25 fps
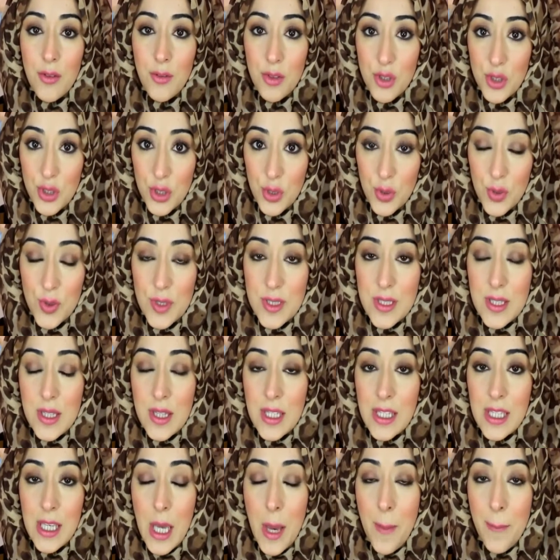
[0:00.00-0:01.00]
reduce
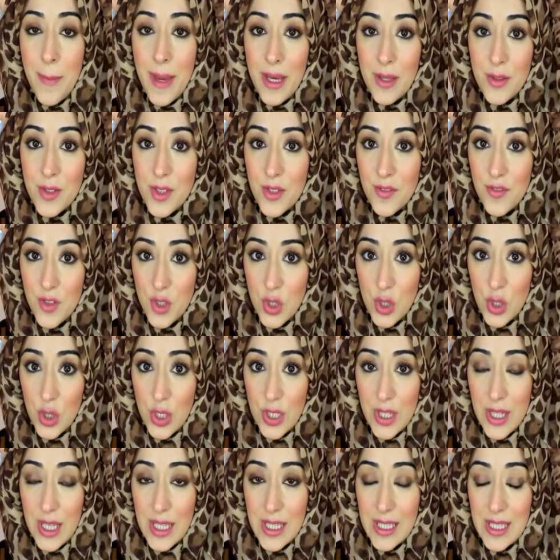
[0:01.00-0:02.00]
the amount of
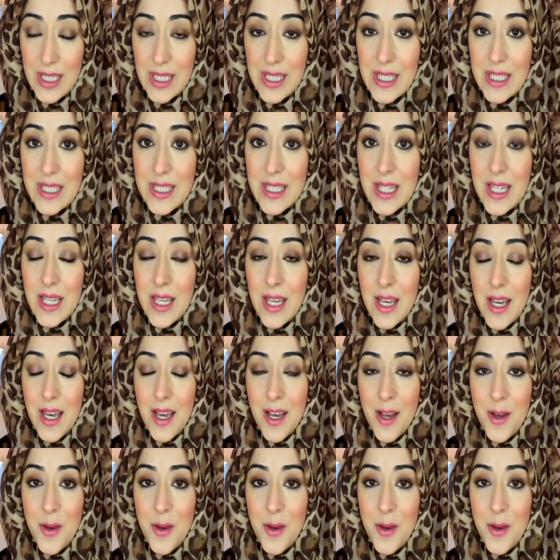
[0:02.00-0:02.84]
sugar they eat.